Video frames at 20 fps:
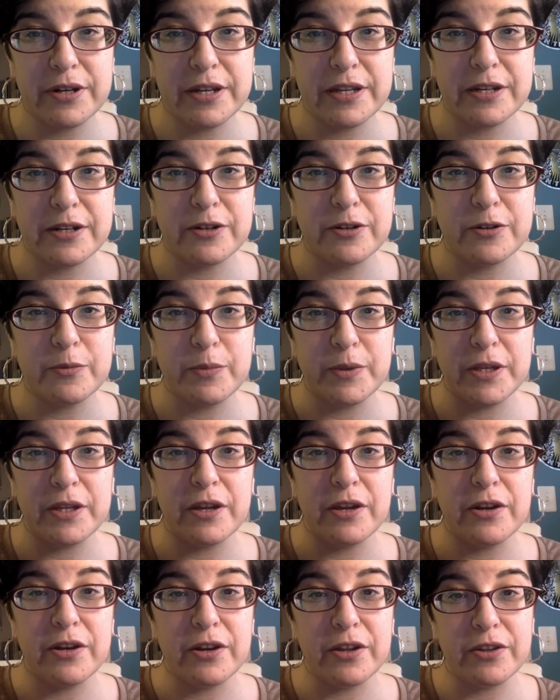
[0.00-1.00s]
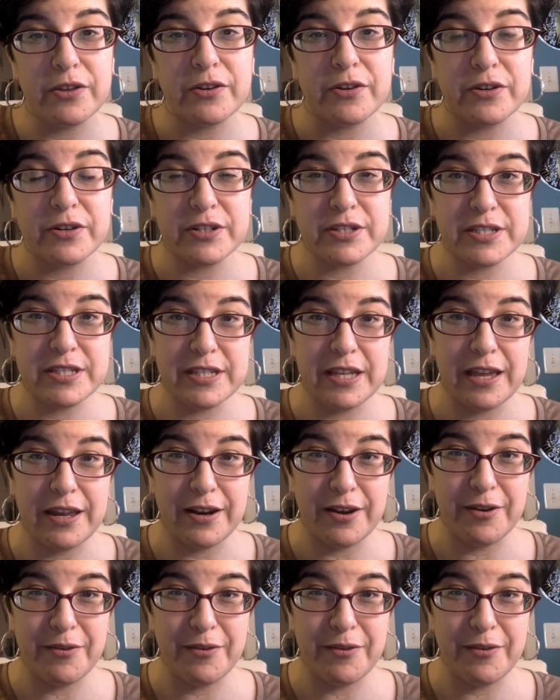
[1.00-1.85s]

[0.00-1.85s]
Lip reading: and it'll be another set